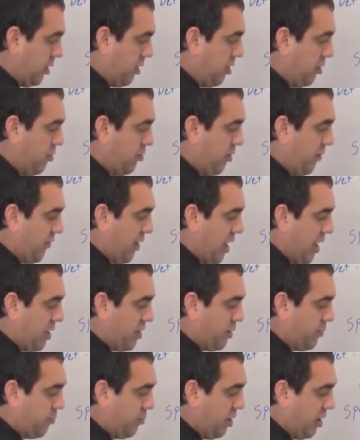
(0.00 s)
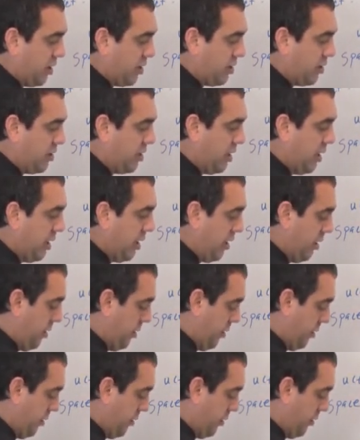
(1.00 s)
u of s plus t
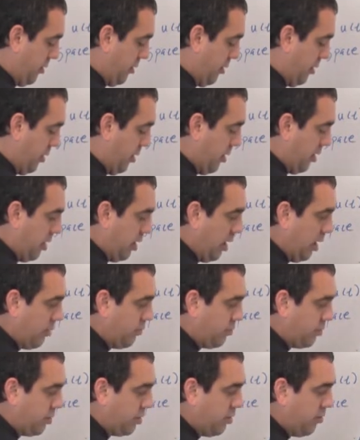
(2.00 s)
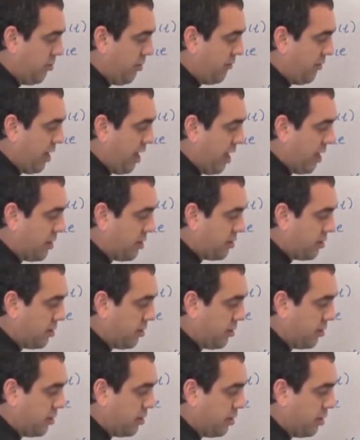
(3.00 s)
equals u of s,
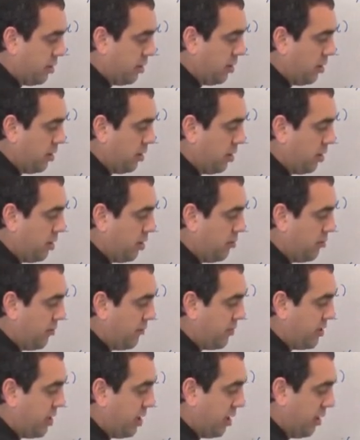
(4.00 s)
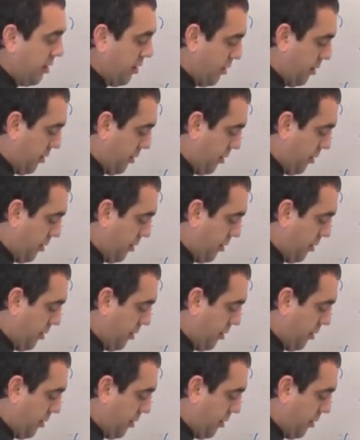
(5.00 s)
u of t.